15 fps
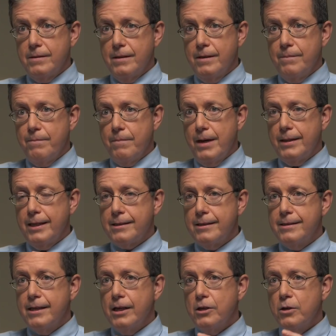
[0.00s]
I'd like
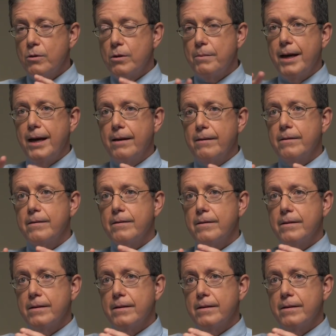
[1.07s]
to tell you about